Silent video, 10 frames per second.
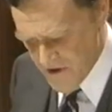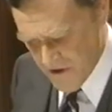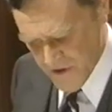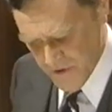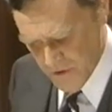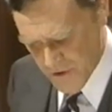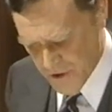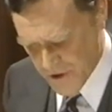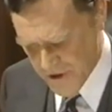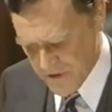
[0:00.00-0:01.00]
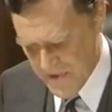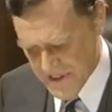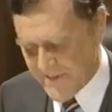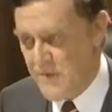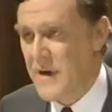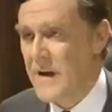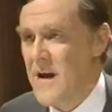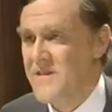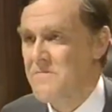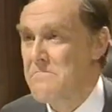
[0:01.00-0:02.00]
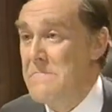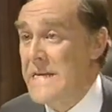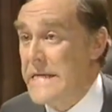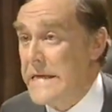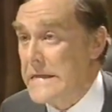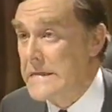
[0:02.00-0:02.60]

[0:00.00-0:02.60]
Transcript: knocks on your door, you must give him a glass of mead.